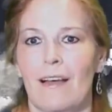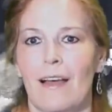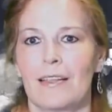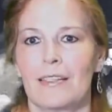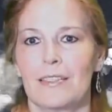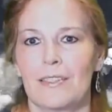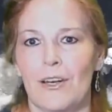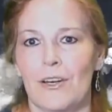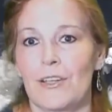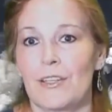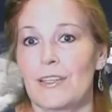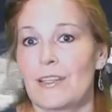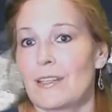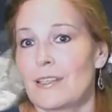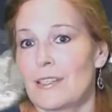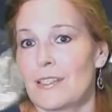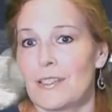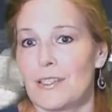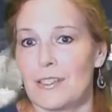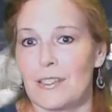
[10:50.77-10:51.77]
I
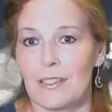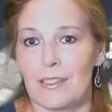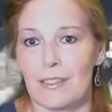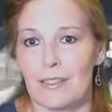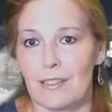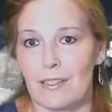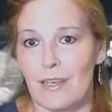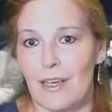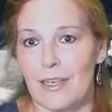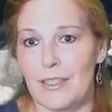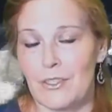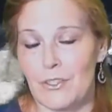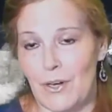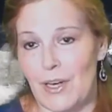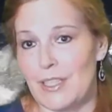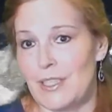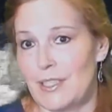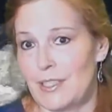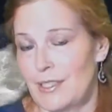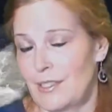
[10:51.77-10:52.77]

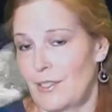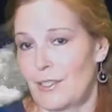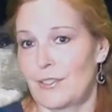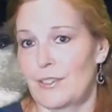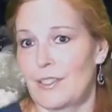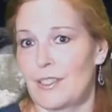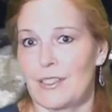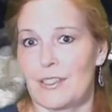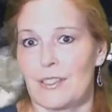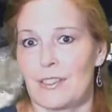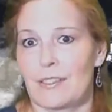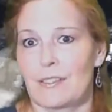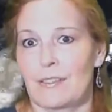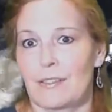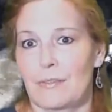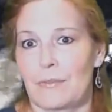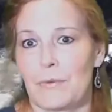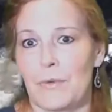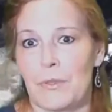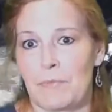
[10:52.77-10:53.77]
tried to start this
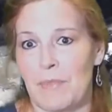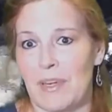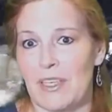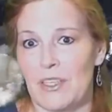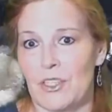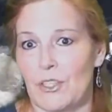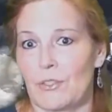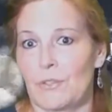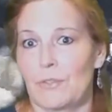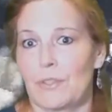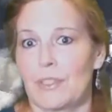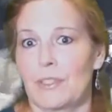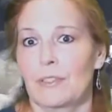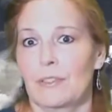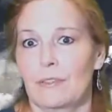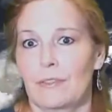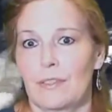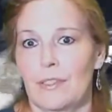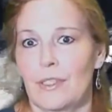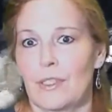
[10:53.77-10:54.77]
with my children,
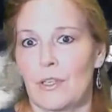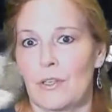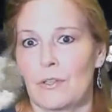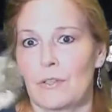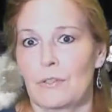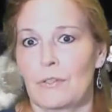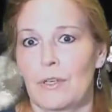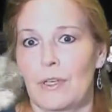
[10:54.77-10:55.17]
you know,